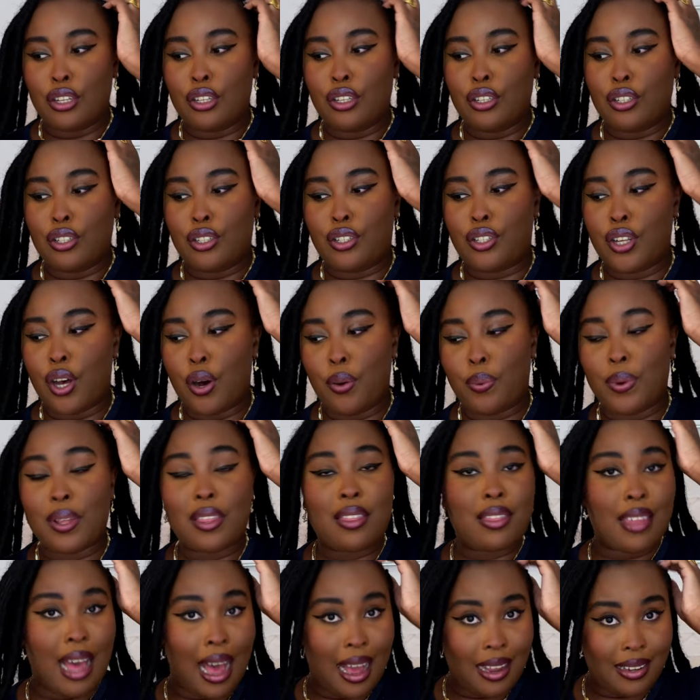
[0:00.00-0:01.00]
So
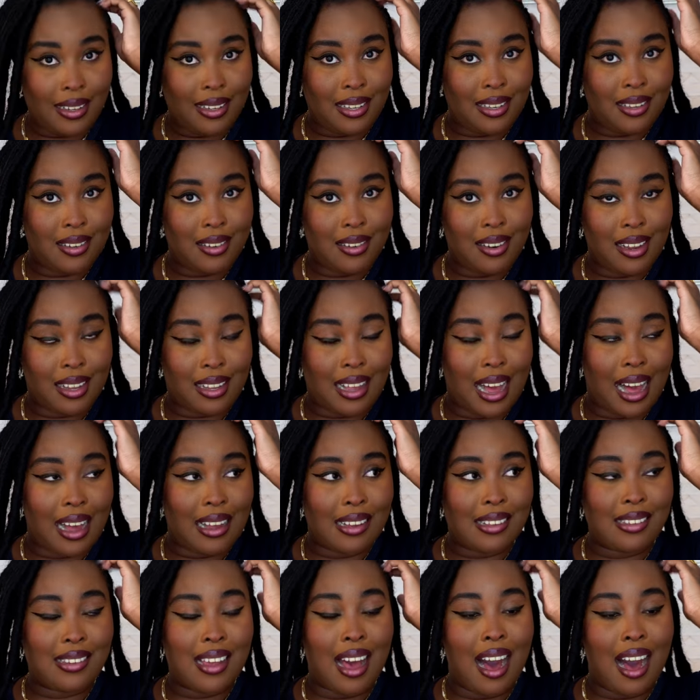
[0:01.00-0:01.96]
with that, guys,